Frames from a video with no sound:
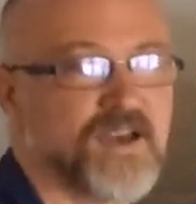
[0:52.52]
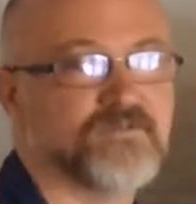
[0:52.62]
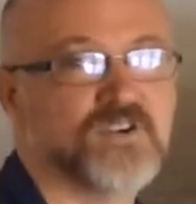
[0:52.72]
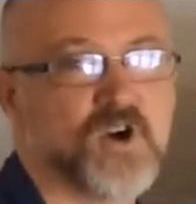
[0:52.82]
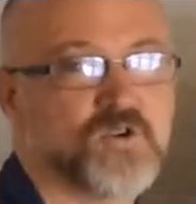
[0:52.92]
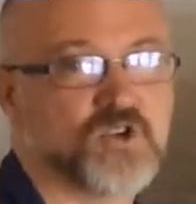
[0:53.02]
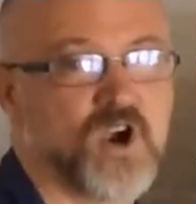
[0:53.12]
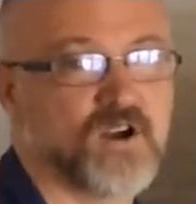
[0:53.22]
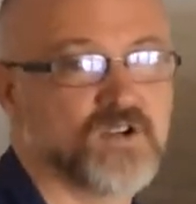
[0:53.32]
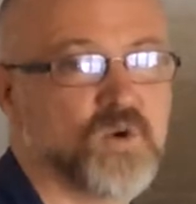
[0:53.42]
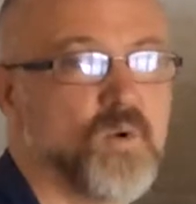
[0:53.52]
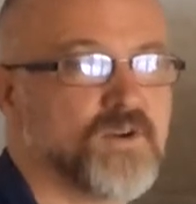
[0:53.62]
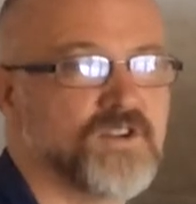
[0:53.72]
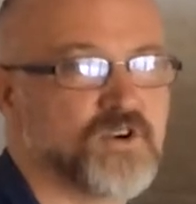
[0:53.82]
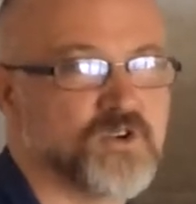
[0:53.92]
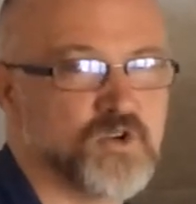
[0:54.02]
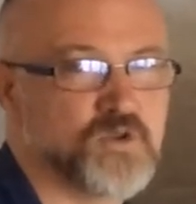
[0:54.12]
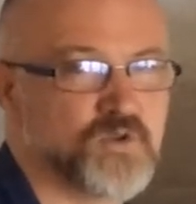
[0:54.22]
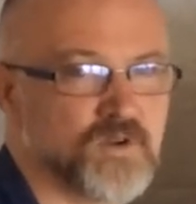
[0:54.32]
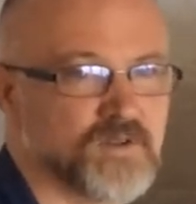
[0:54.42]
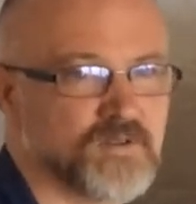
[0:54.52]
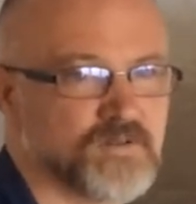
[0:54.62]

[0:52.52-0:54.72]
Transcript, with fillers: have no charge, or they're neutral.